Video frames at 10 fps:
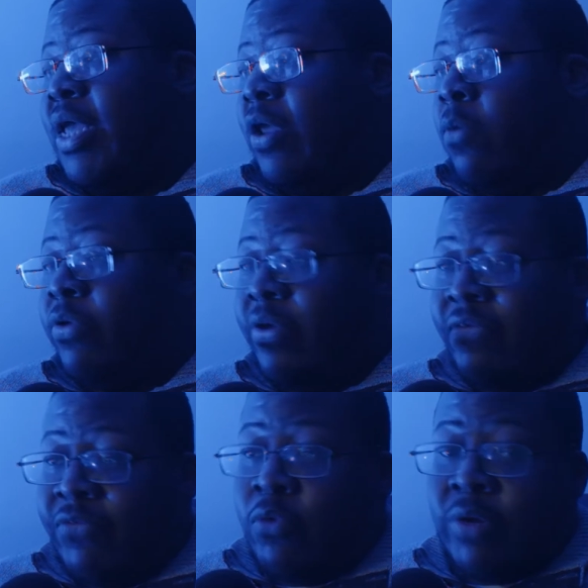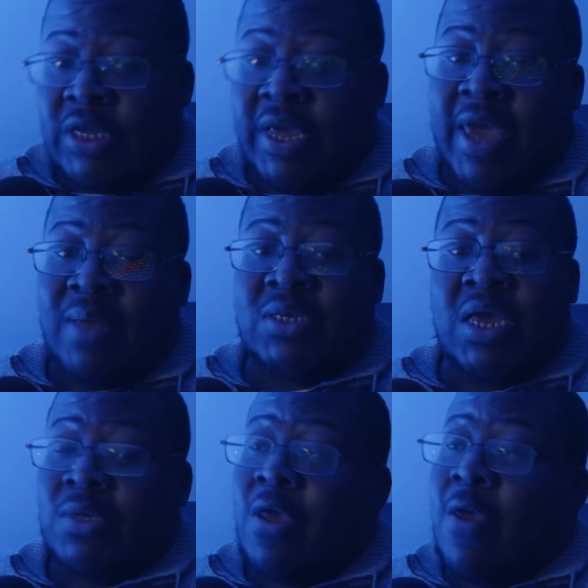They're going to be reviewing his game tapes,
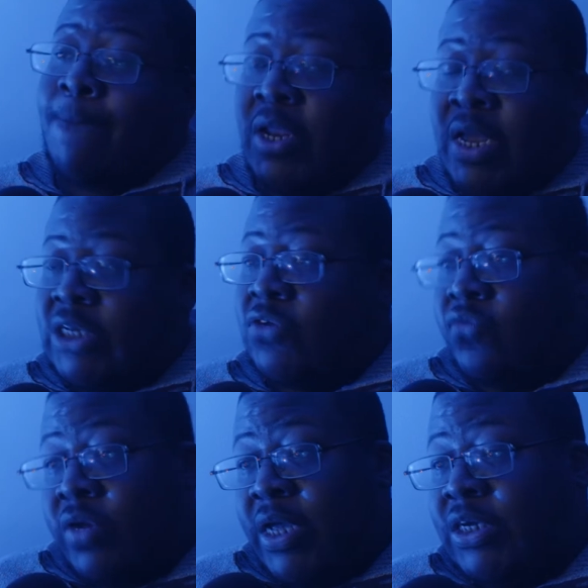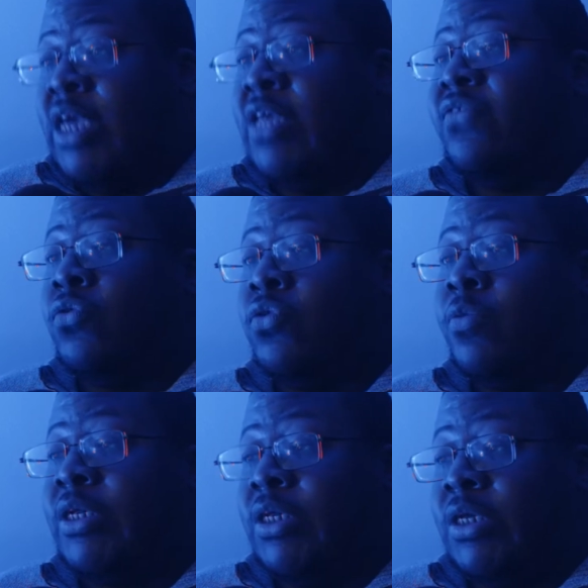and this is really a chance for you to be
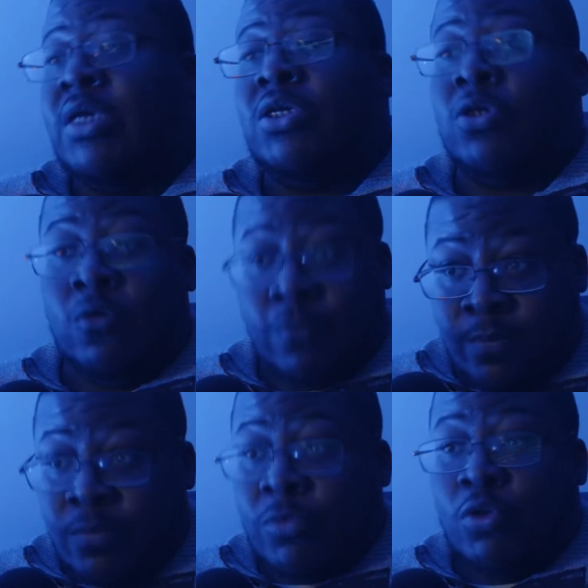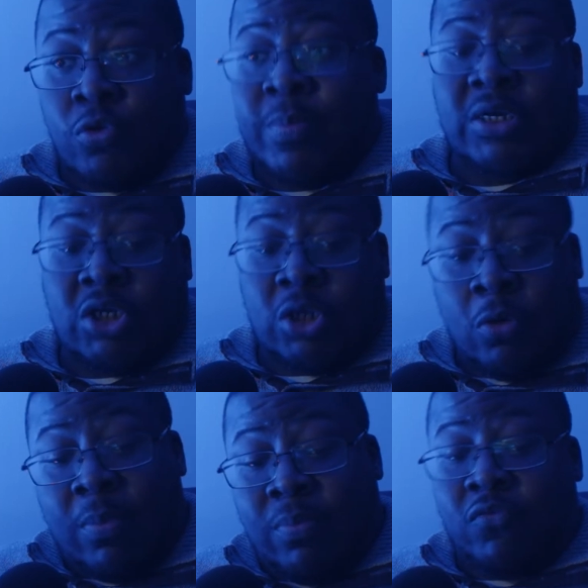seen. So you better show
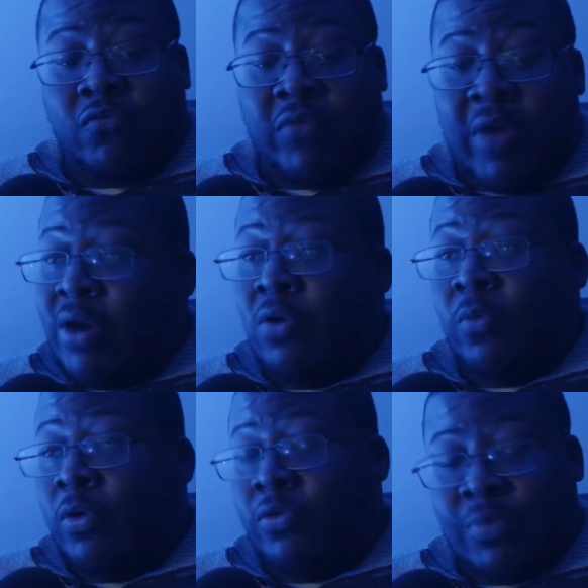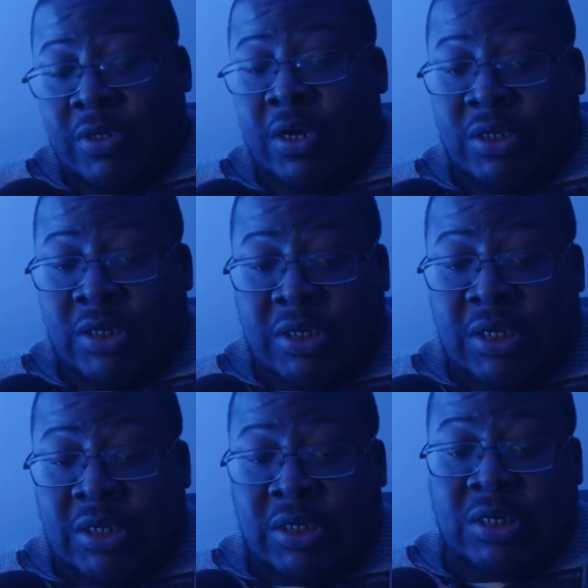up ready to work, because th
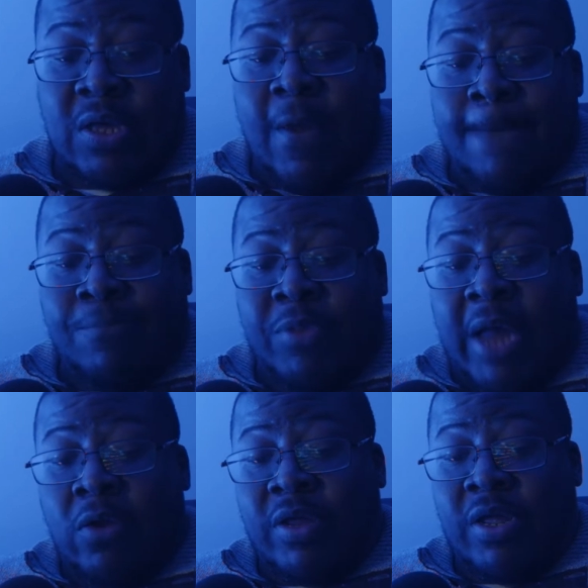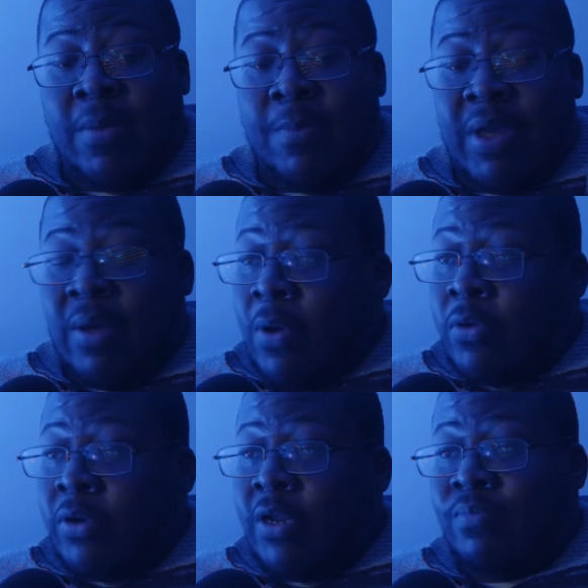this is not only a big
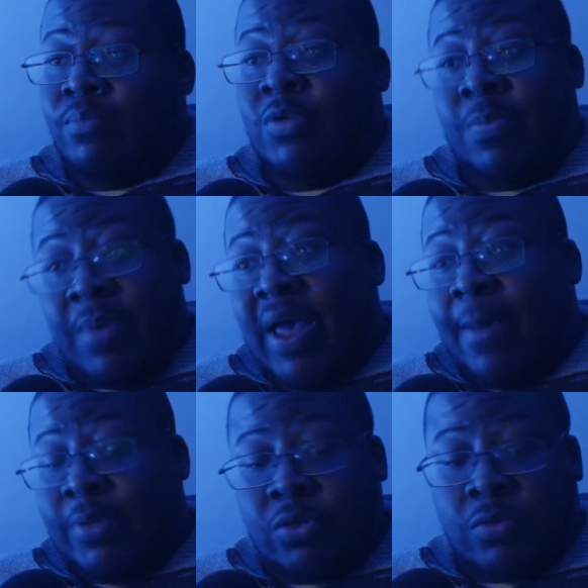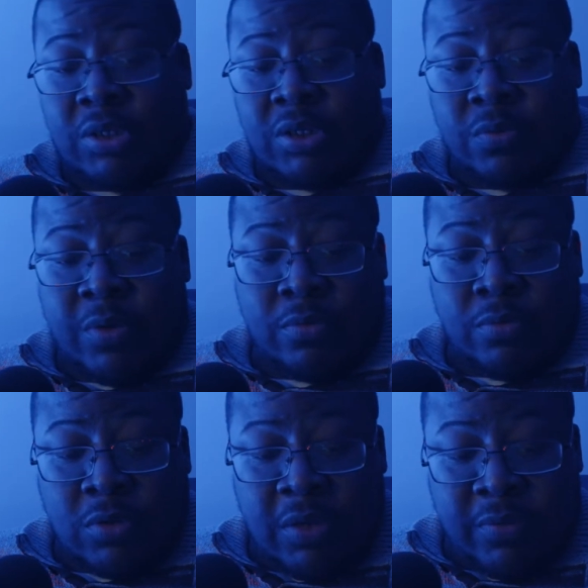opponent, but a big opportunity as well.
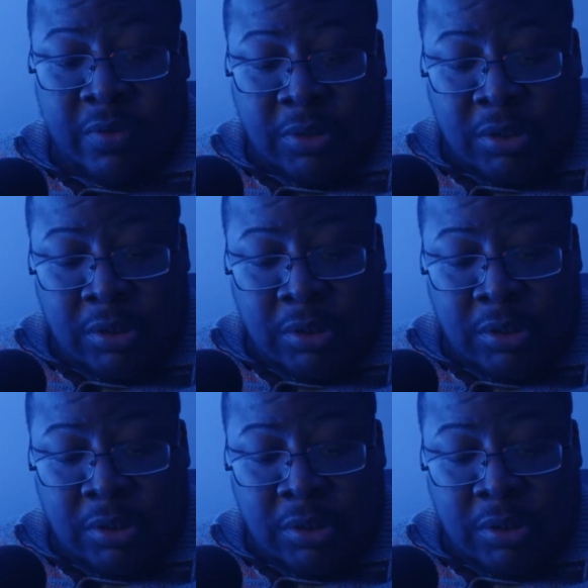You get what I'm saying?